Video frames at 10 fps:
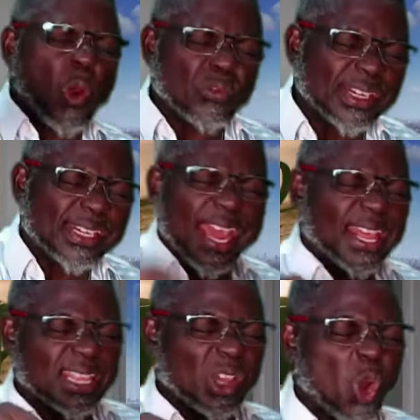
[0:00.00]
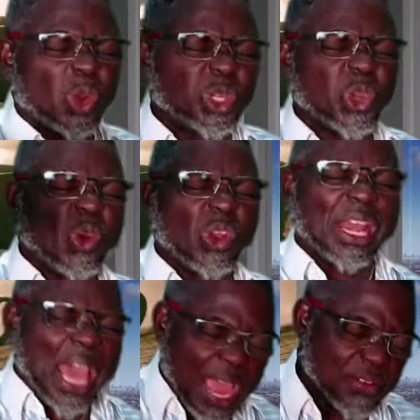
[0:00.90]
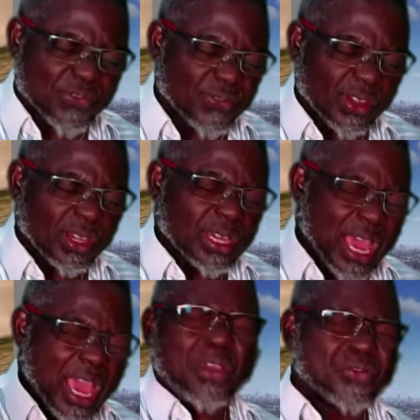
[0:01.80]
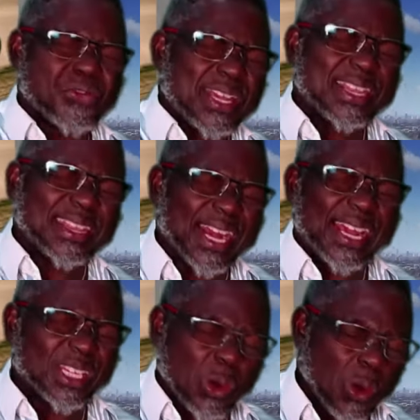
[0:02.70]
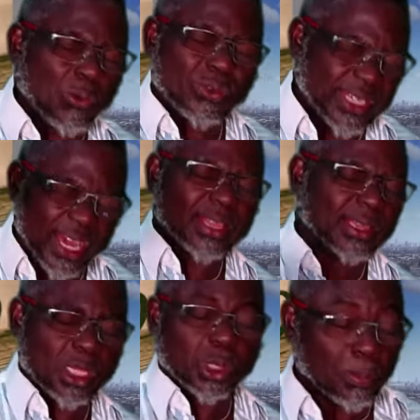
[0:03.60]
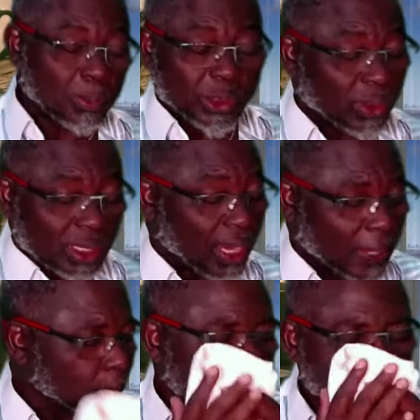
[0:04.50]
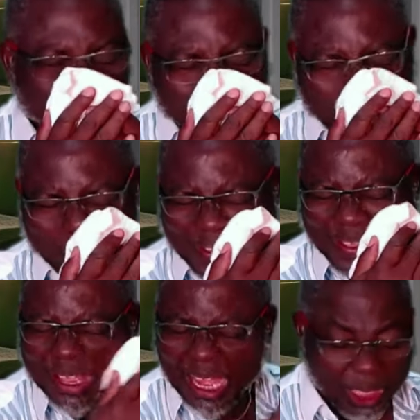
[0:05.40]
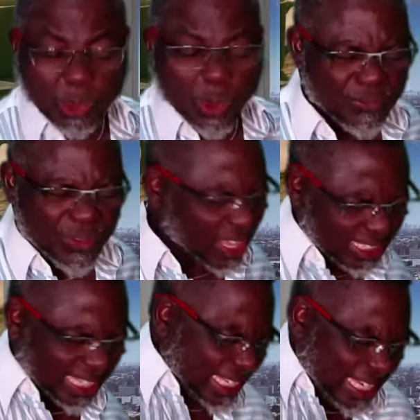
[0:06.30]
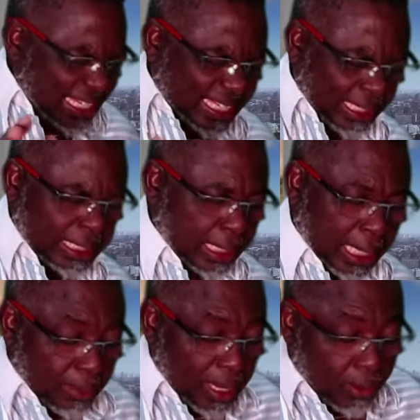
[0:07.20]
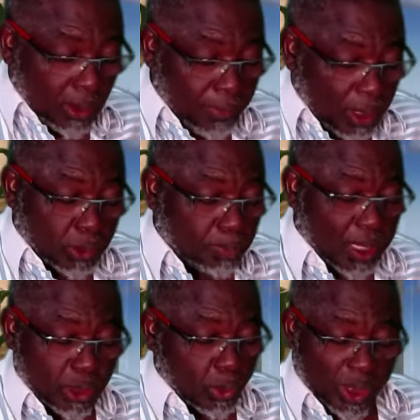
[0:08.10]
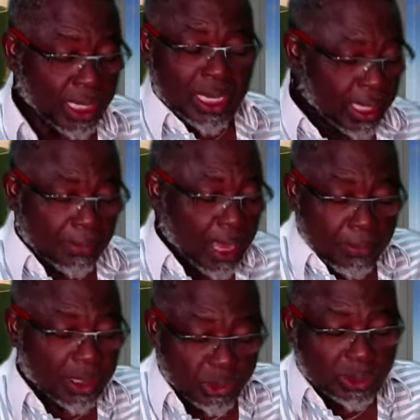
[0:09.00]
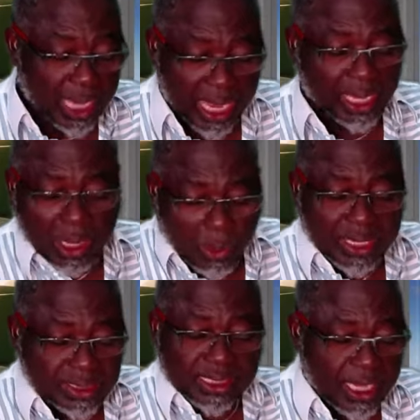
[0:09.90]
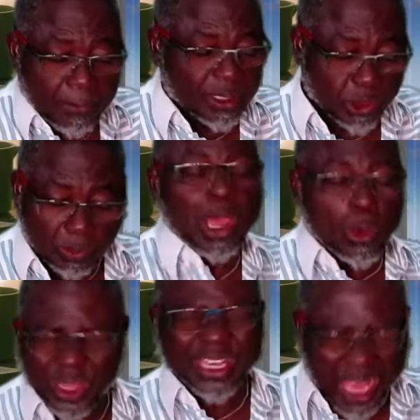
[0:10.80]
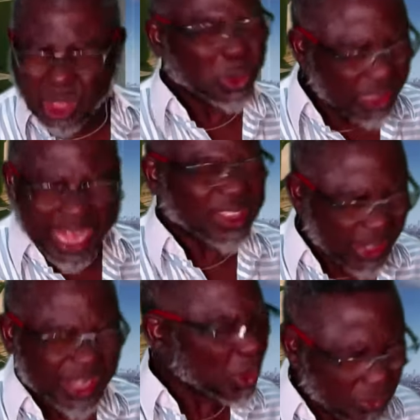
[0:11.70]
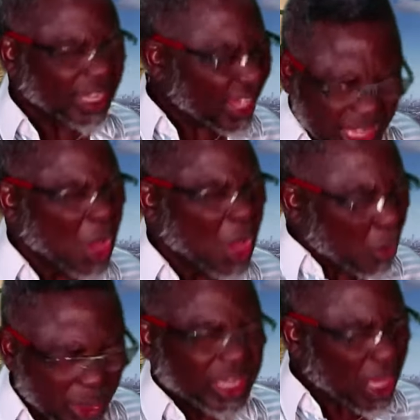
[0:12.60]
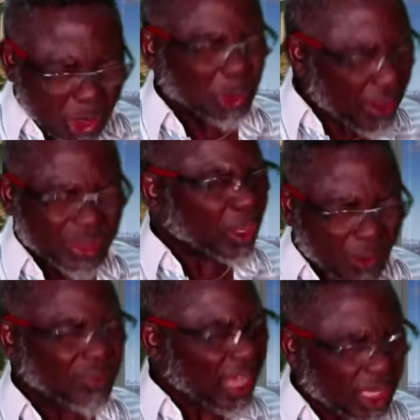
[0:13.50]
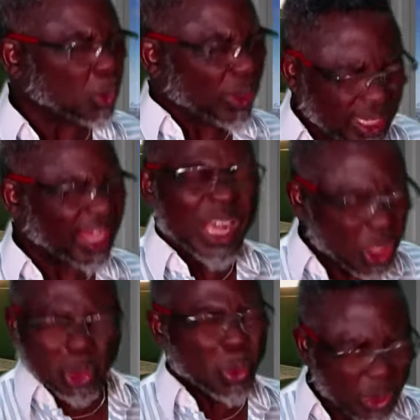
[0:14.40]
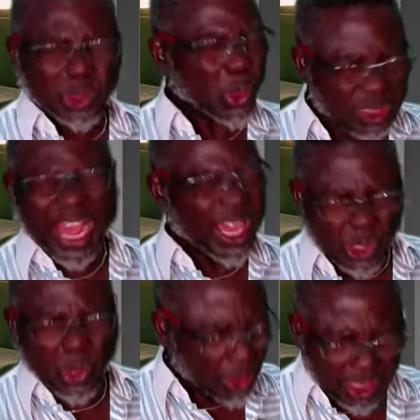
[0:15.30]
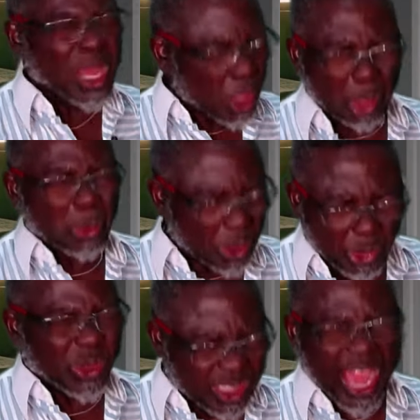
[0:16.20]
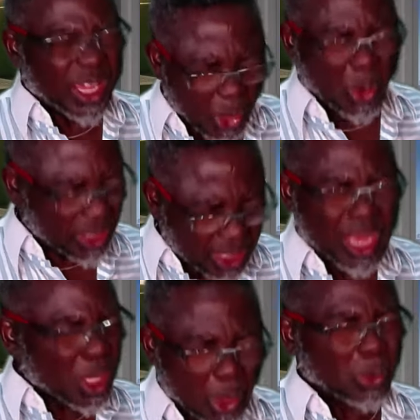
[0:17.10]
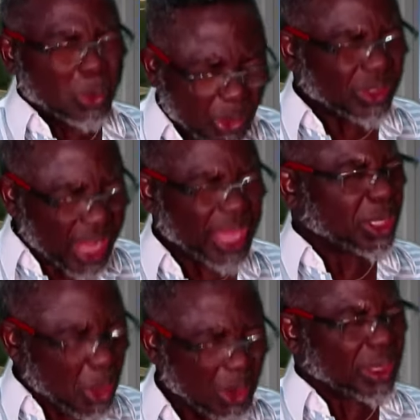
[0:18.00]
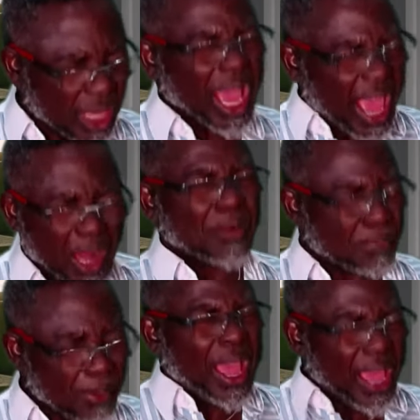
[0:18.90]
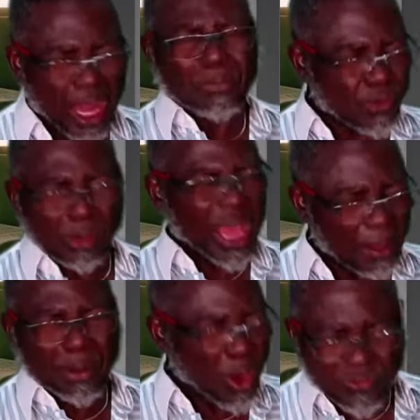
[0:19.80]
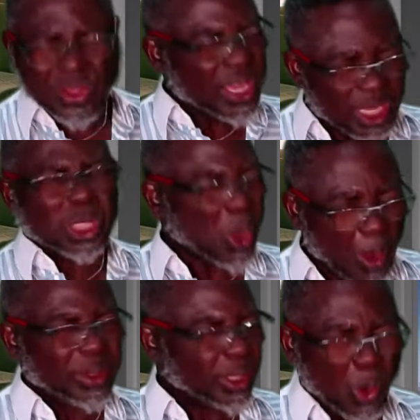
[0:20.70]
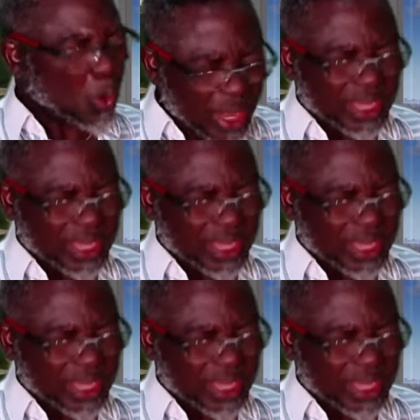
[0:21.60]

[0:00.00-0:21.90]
of death on your life. Every threat of death. There's somebody on the line. And you have felt it, sensing, am I about to pass away? Am I about to die? Why is this happening to me? We cancel that threat of death. We cancel every covenant with death. You will not die young. You will not die young. You will not die young. Help, help from above is coming your